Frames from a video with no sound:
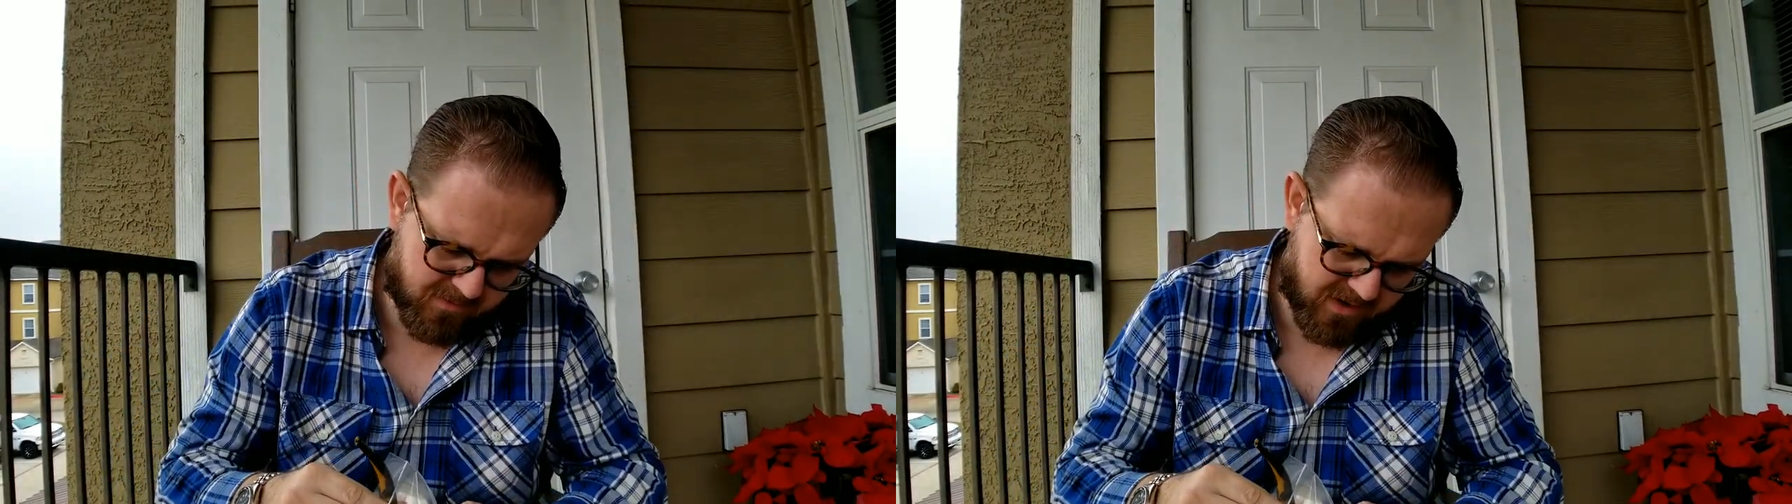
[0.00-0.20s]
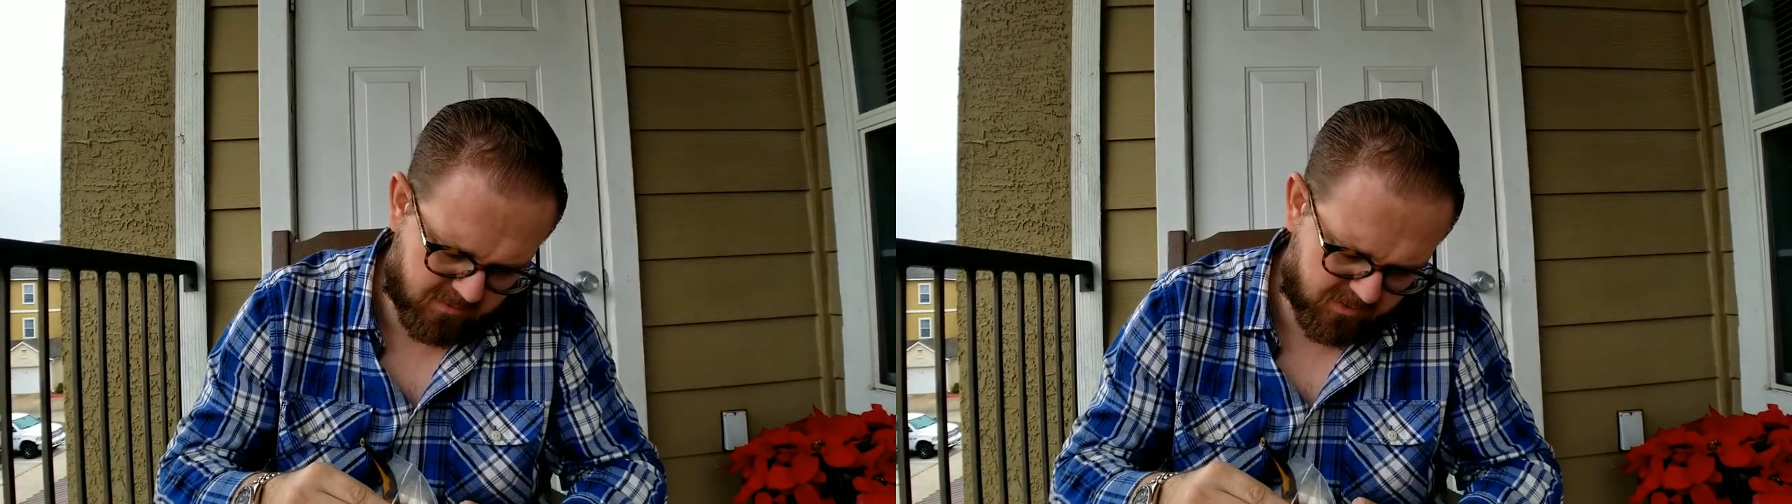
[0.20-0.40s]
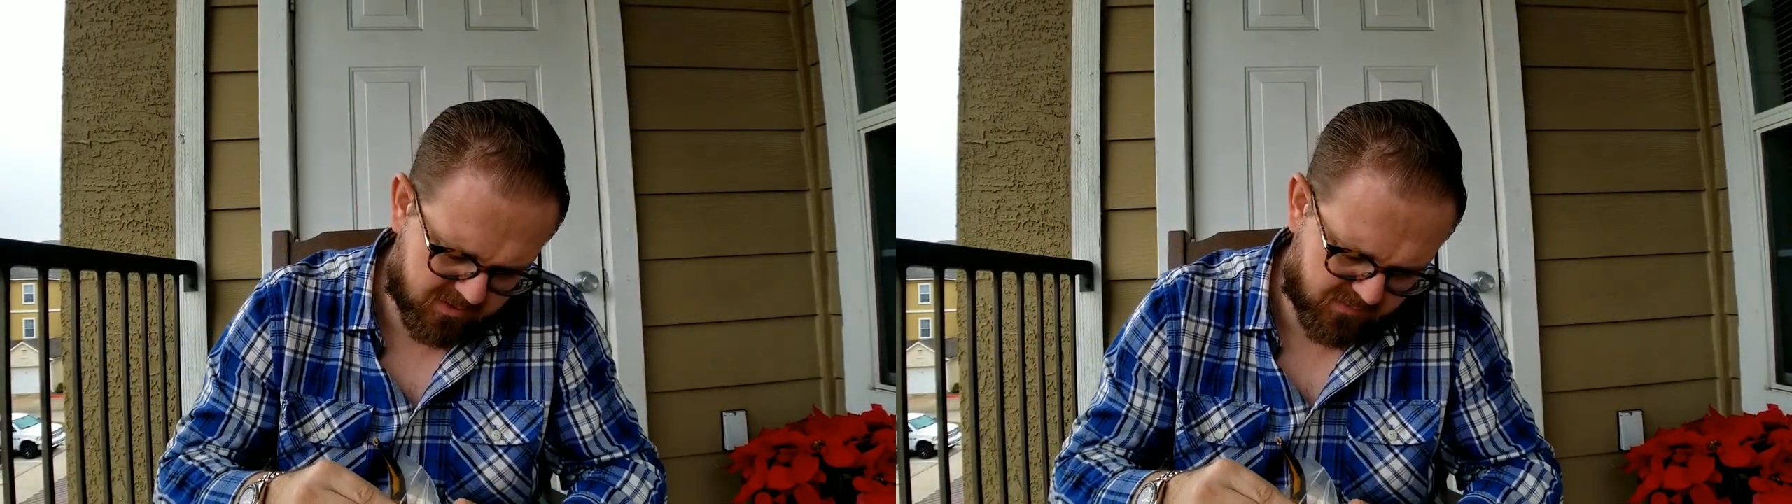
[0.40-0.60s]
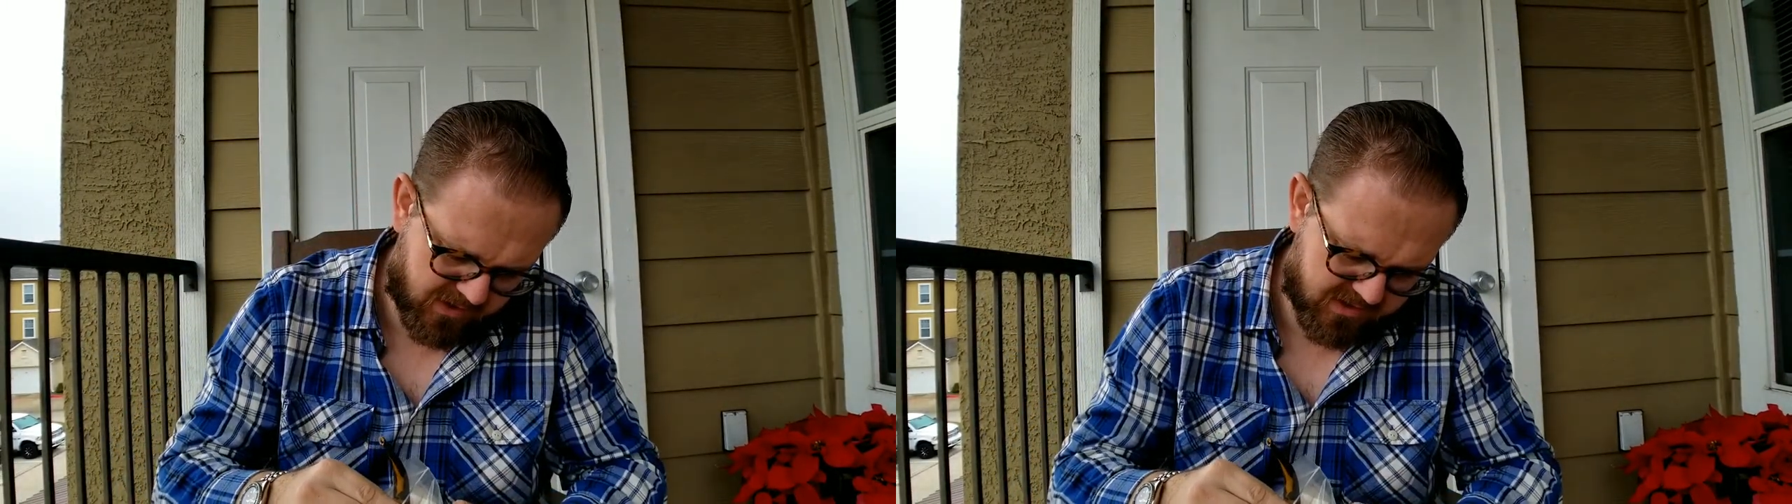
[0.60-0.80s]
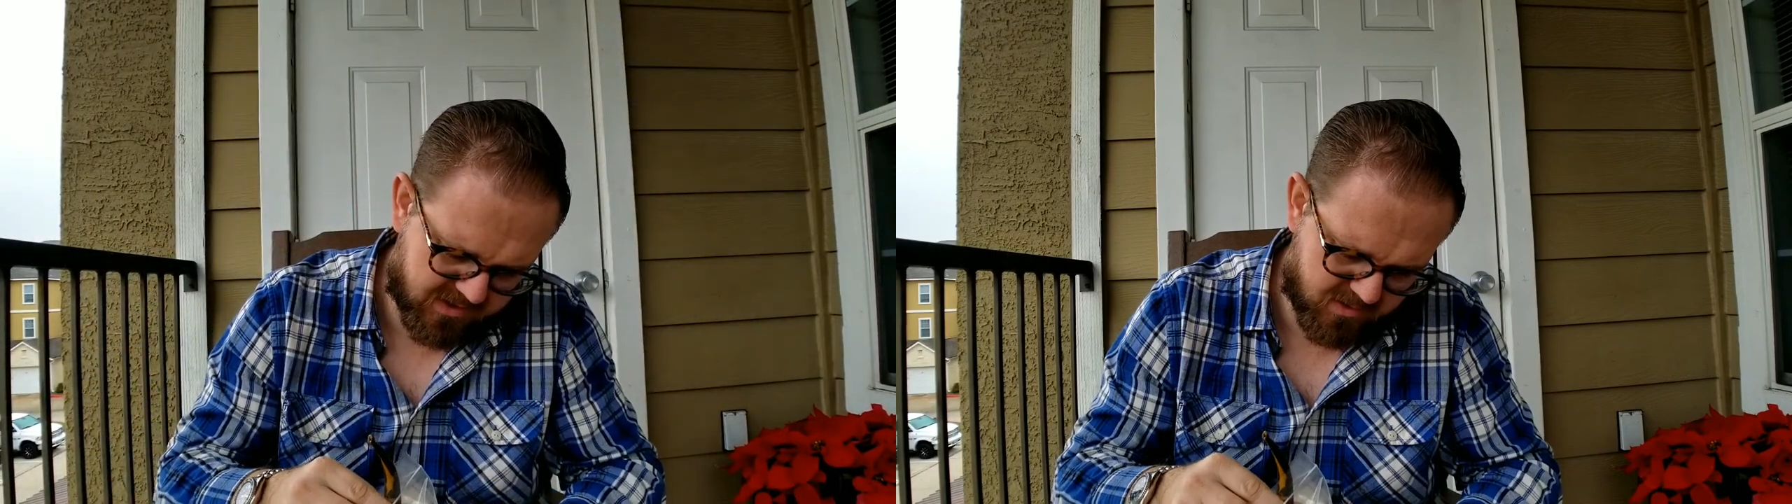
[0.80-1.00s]
That works
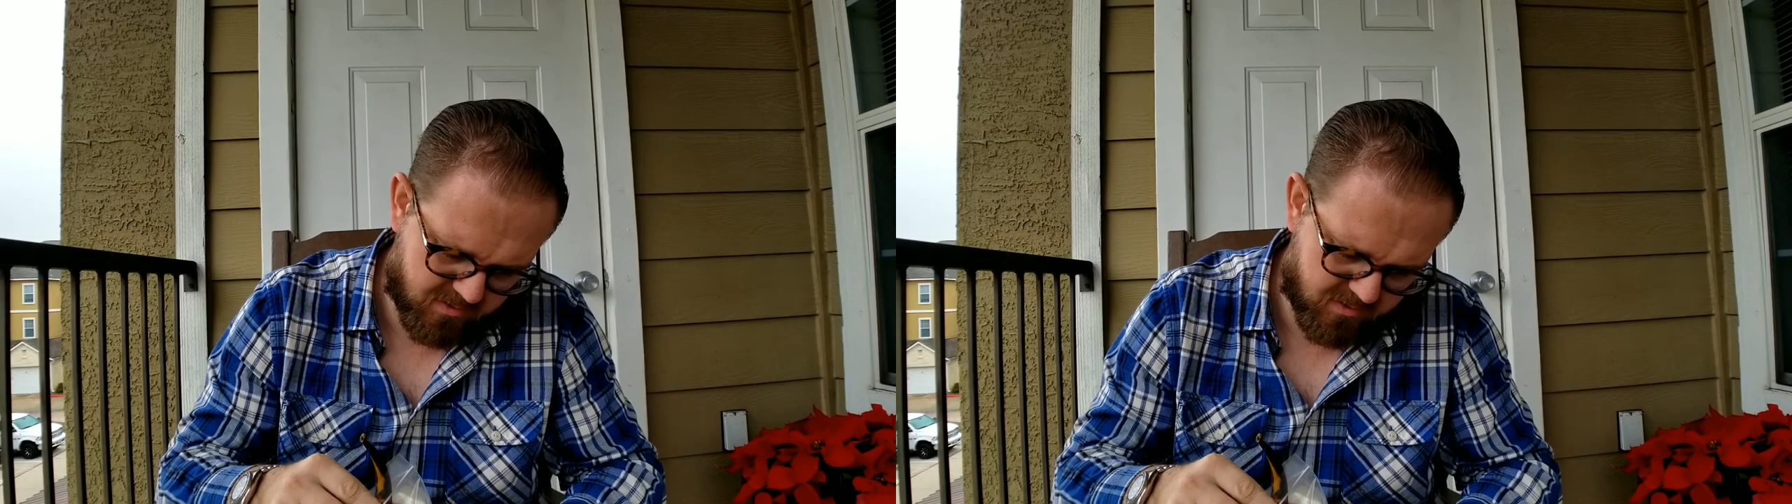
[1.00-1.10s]
fine too.